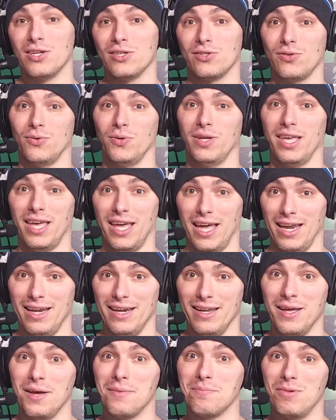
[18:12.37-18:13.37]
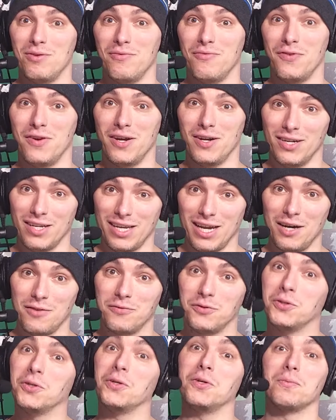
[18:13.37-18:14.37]
So again, be very
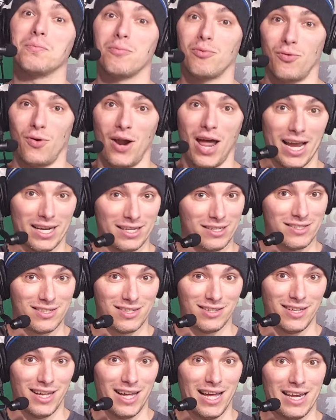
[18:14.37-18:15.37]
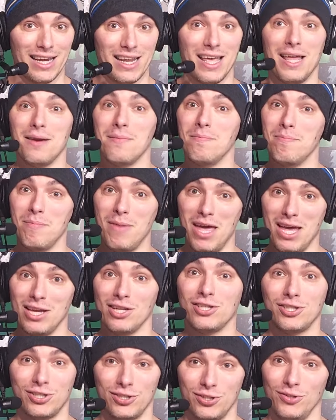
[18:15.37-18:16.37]
careful, practice a lot, and make
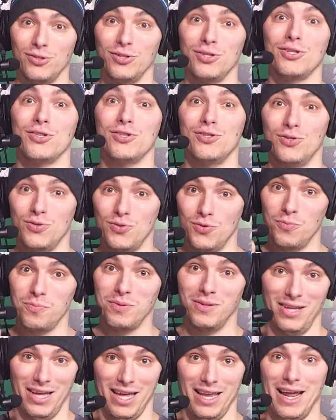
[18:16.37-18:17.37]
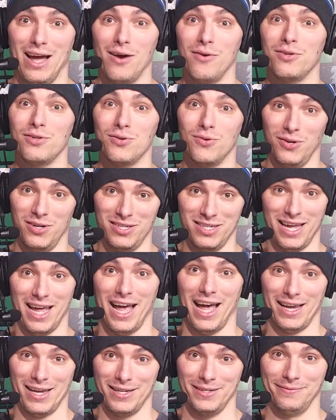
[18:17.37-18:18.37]
sure you plan out your
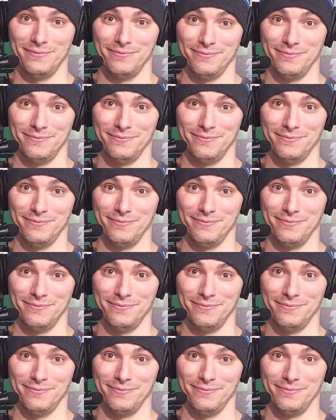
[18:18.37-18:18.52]
attack.